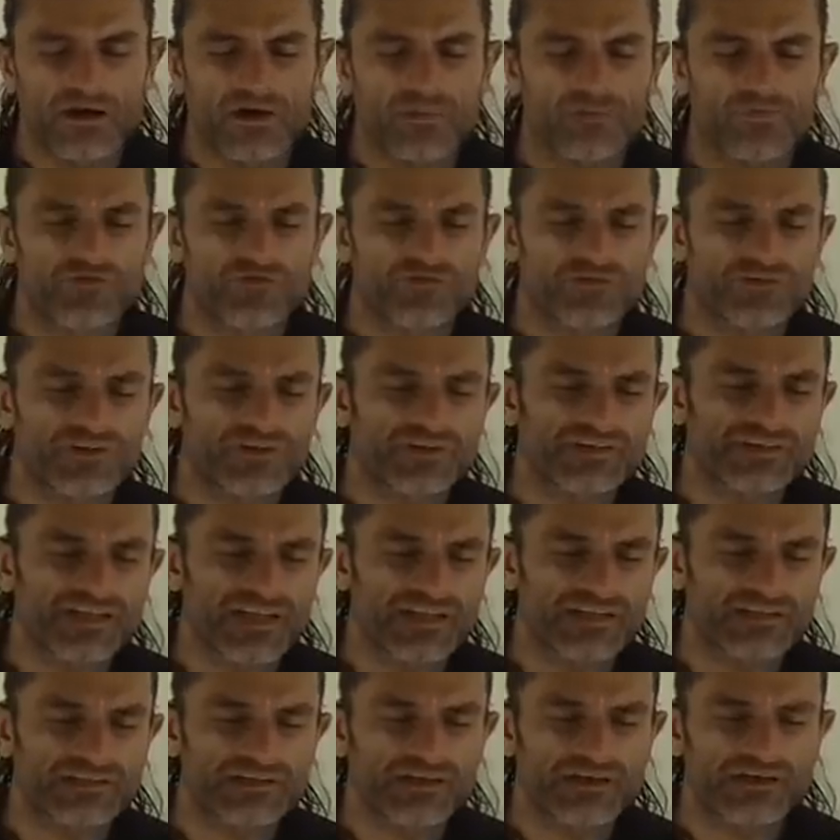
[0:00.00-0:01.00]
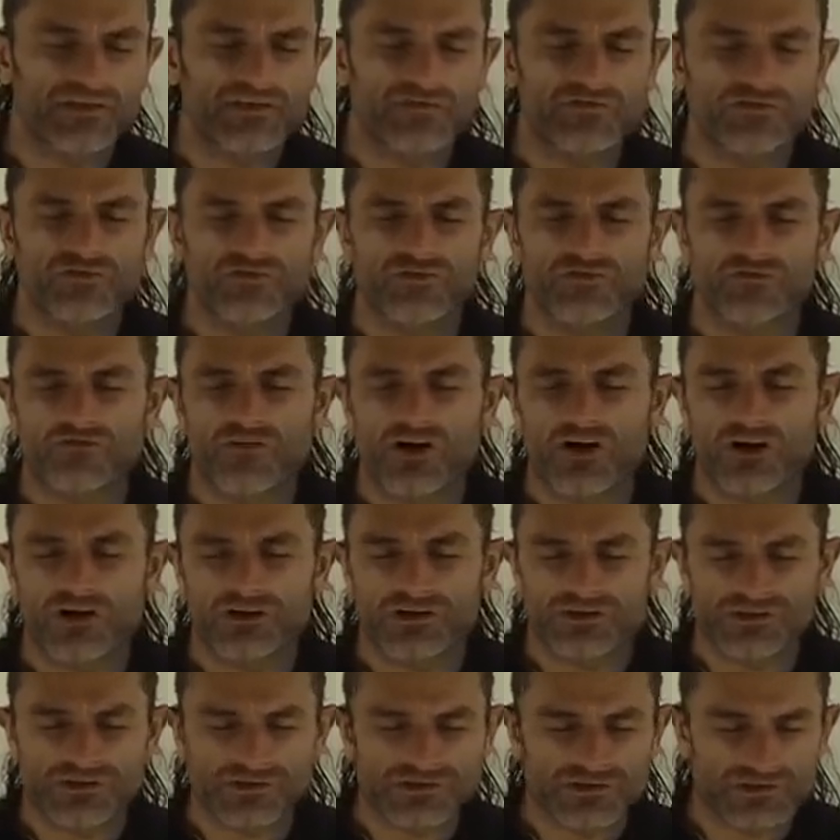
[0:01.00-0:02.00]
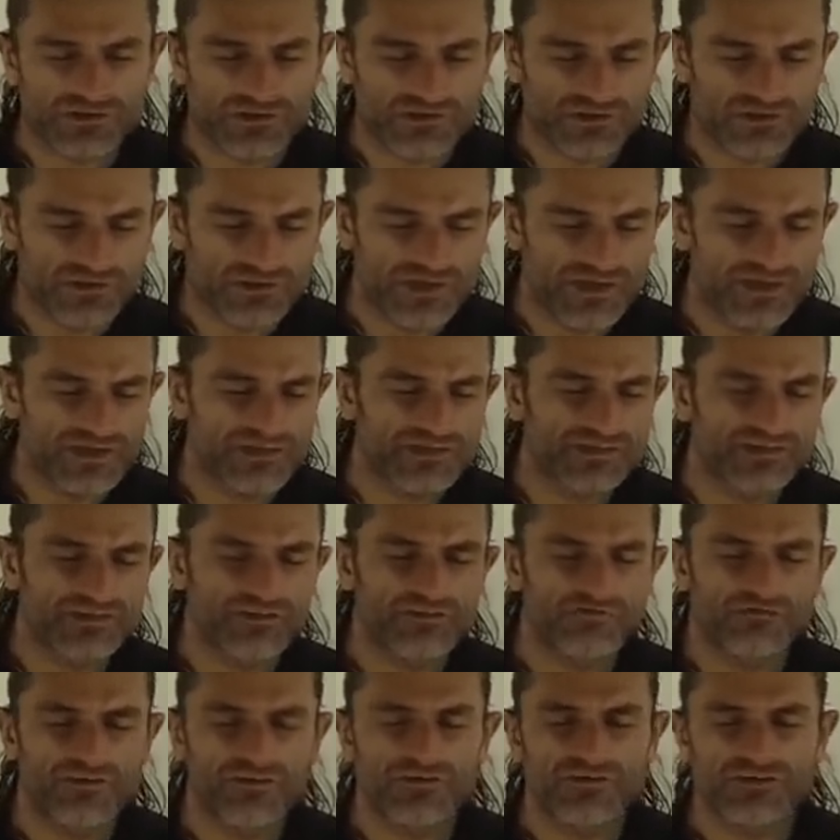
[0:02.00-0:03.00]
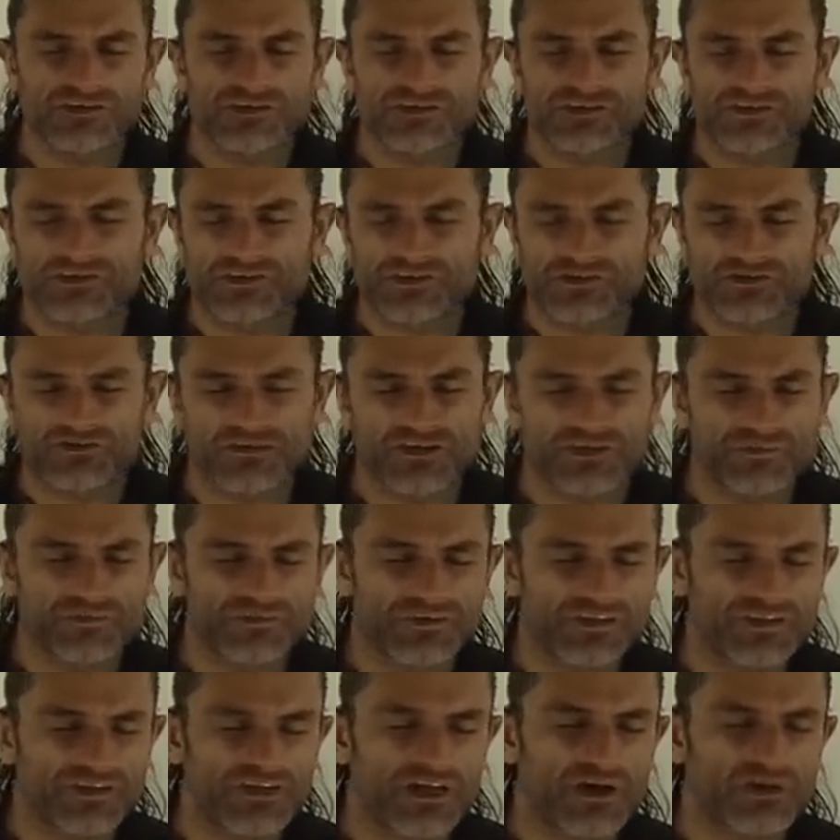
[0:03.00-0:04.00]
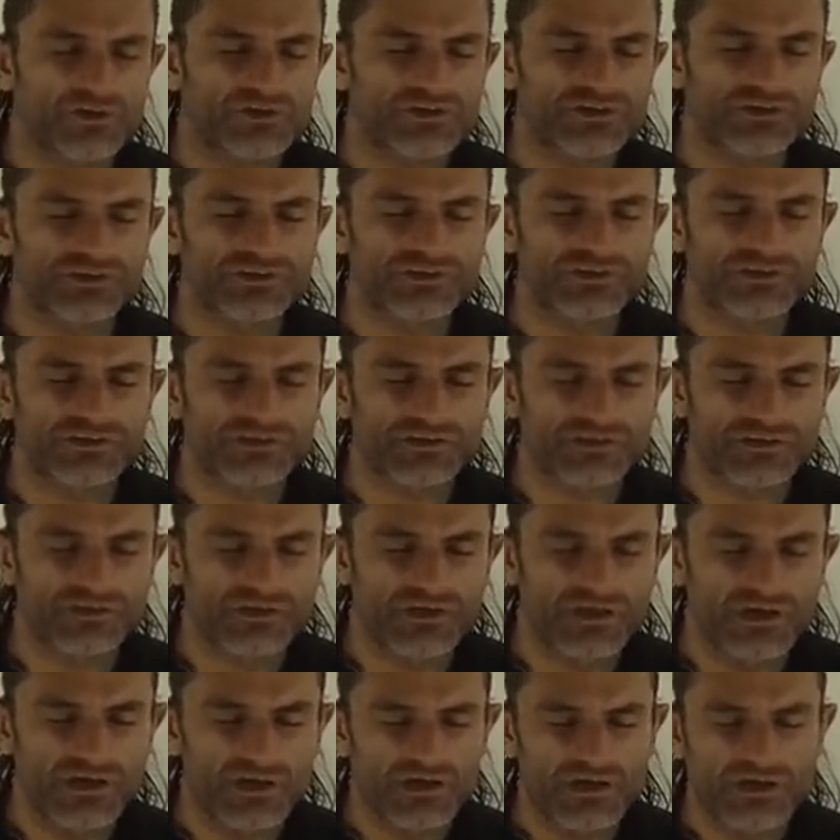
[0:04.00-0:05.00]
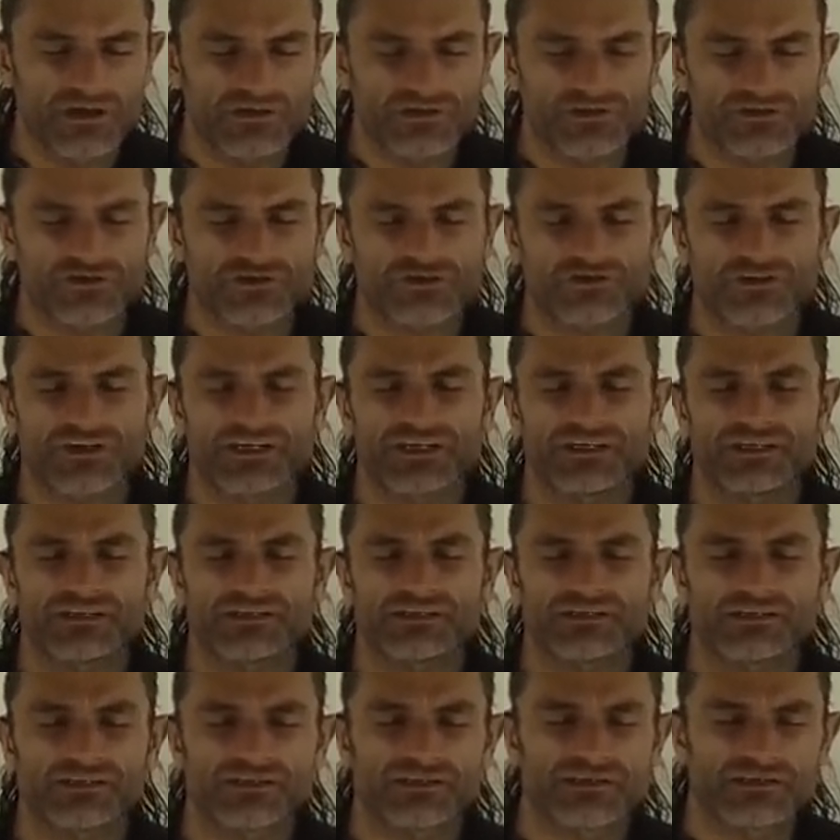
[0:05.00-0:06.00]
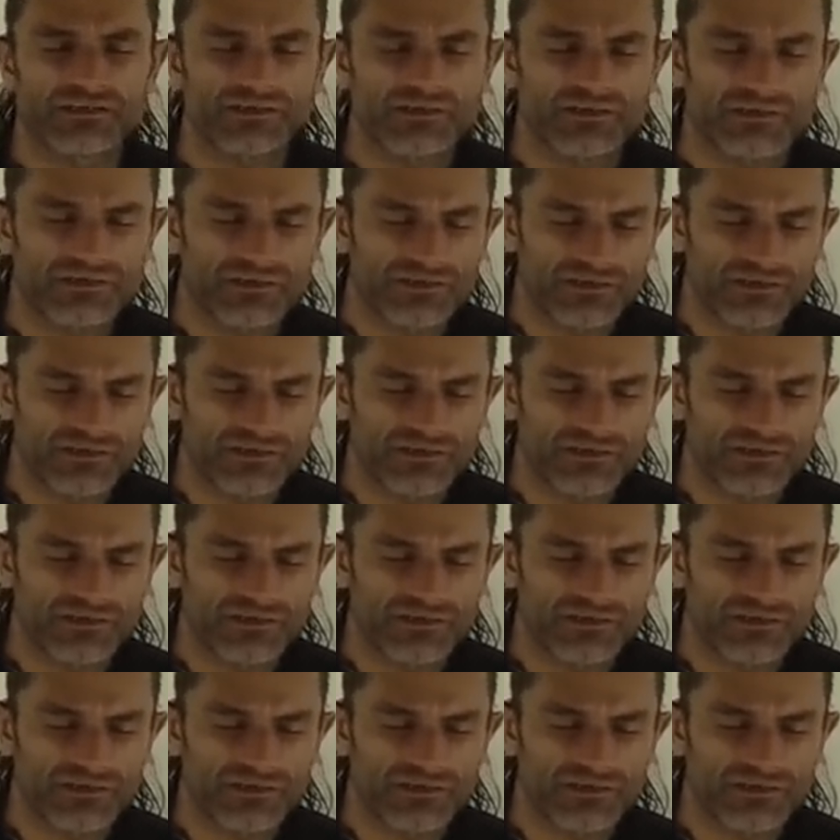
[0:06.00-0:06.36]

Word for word: up through the centre, through the rocks, into the rivers, the streams, and the oceans, the trees.